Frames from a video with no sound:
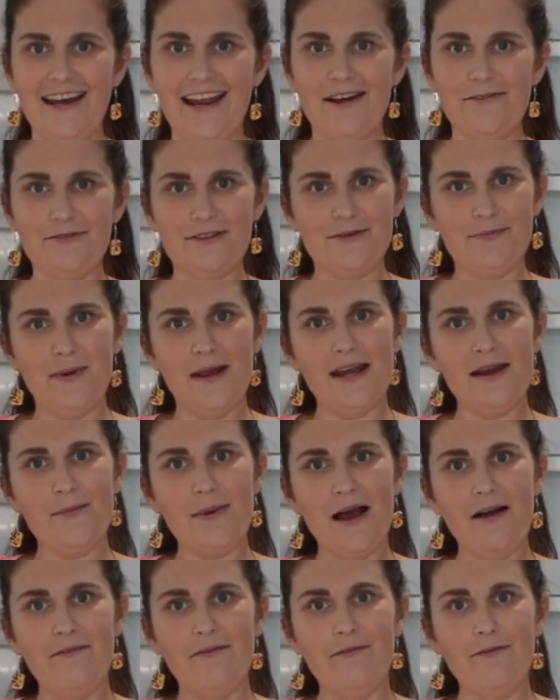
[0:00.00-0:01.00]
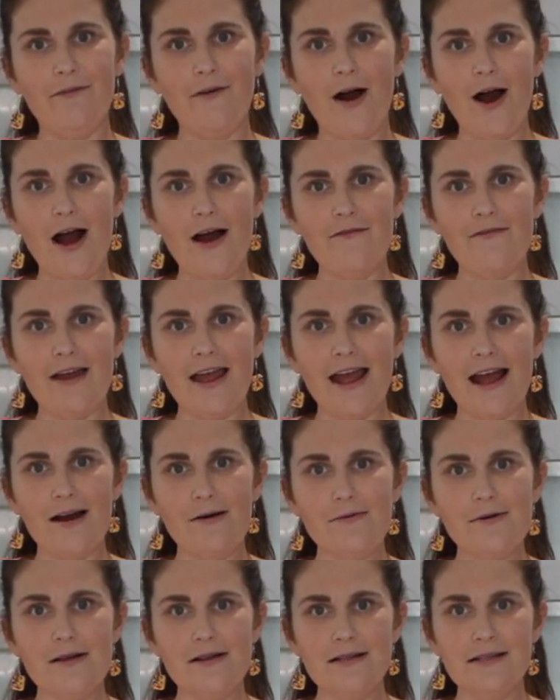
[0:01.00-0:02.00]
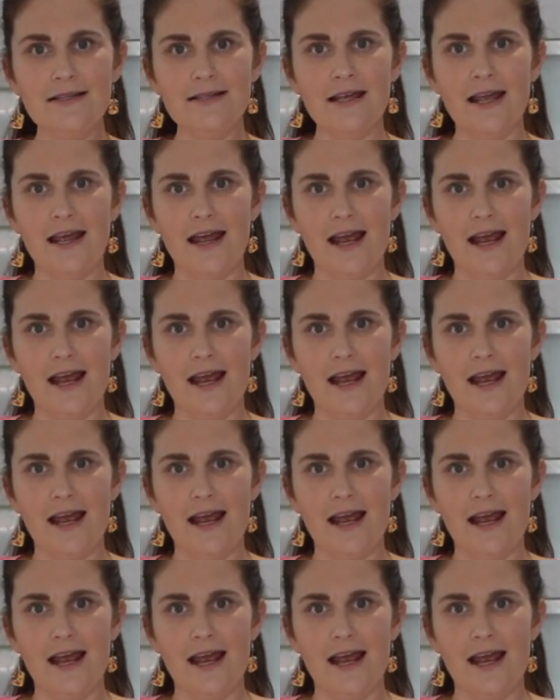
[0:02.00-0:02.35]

now it's been about 5 hours,